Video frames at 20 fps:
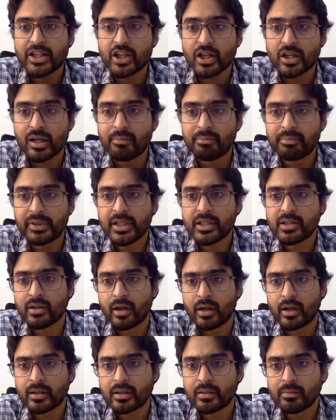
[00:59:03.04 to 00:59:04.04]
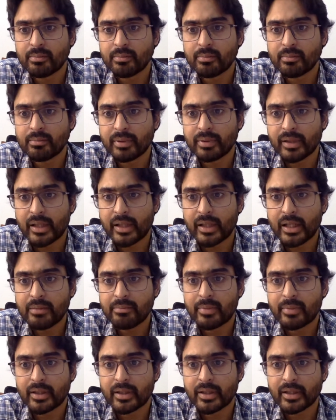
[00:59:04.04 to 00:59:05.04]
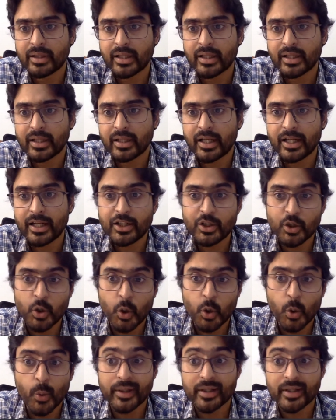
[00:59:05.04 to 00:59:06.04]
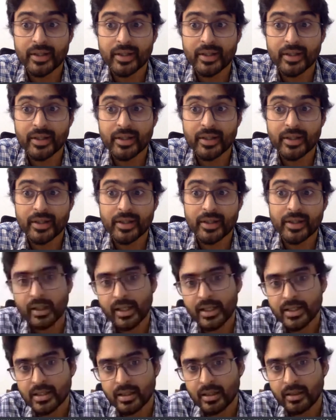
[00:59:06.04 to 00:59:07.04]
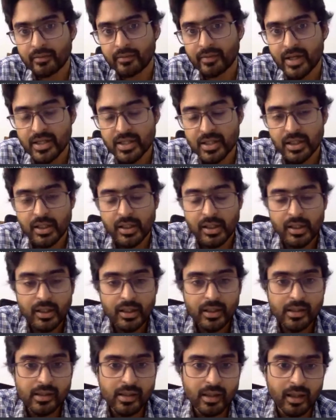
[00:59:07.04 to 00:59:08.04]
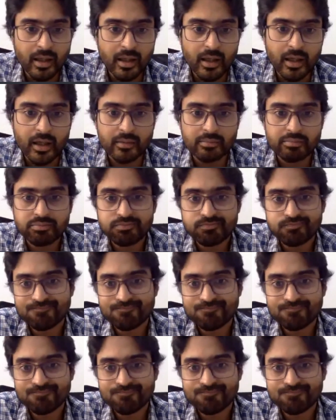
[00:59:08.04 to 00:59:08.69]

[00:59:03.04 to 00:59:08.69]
check company is non-compliant, but I know it is merging with a compliant company, so can I still invest?